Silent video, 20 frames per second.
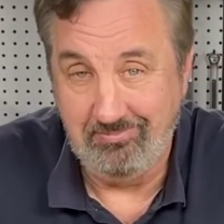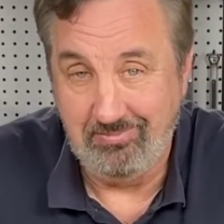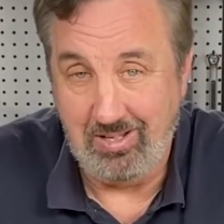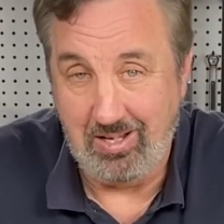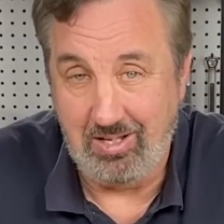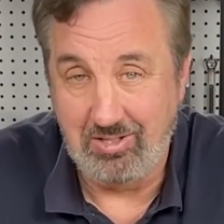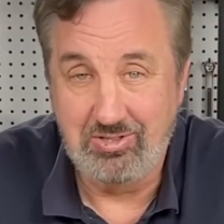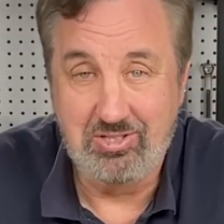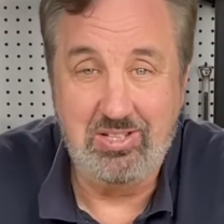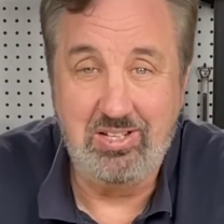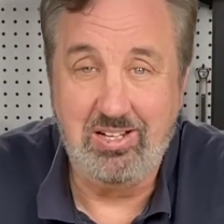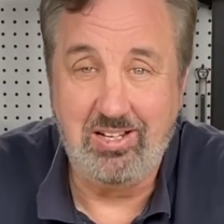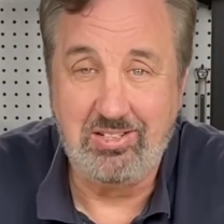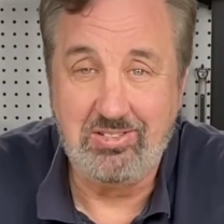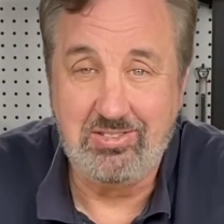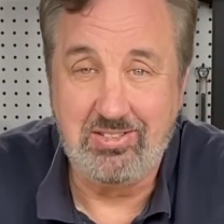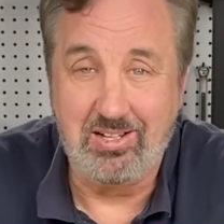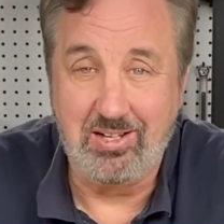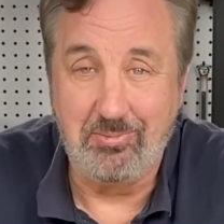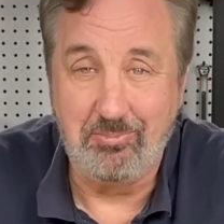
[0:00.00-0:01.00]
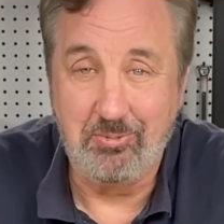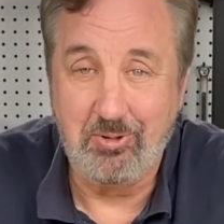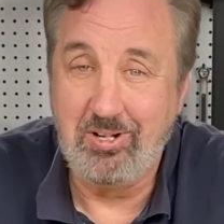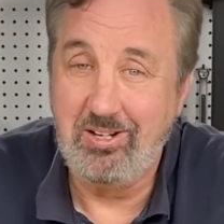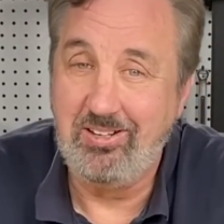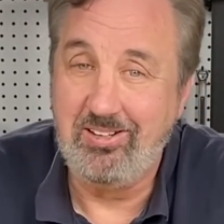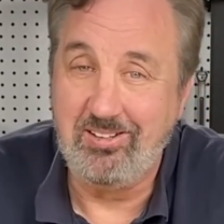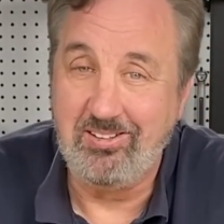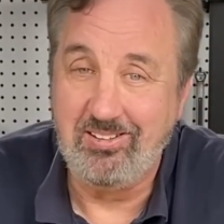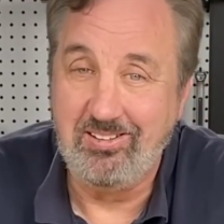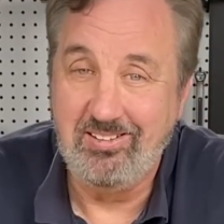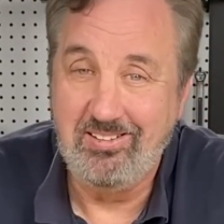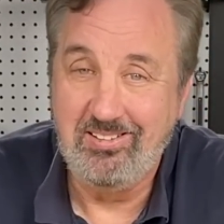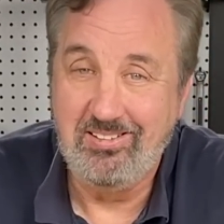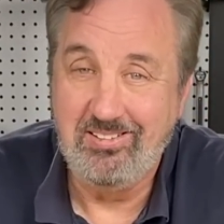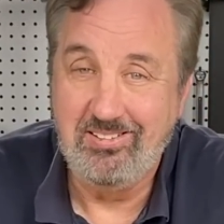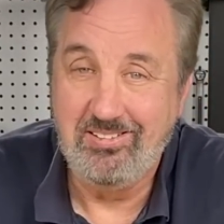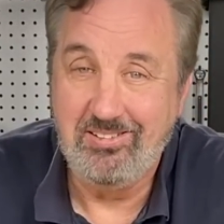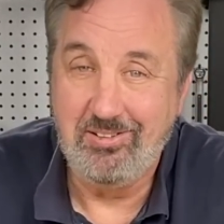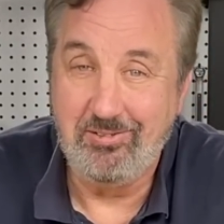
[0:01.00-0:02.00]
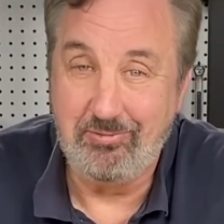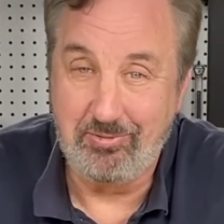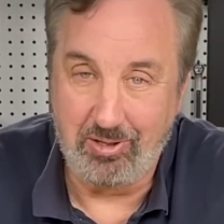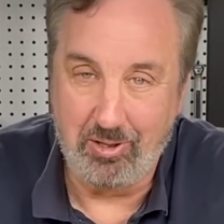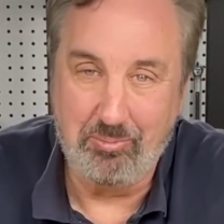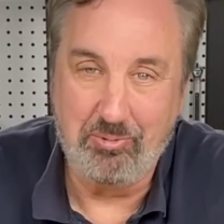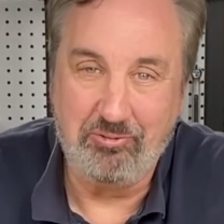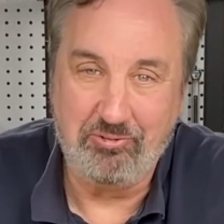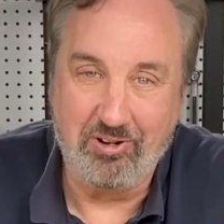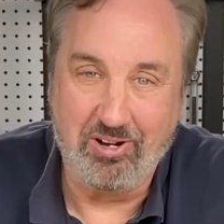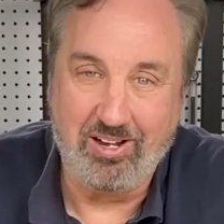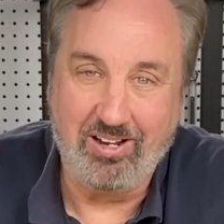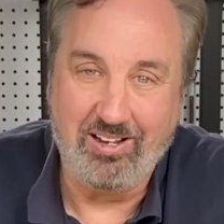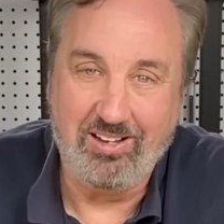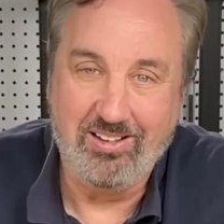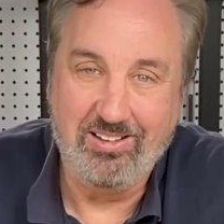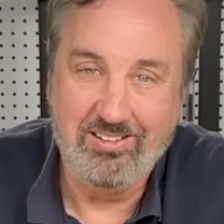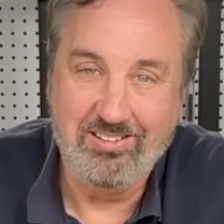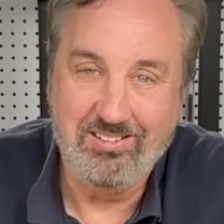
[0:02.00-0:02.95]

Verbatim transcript: I'll see you next time right here at Filament Friday.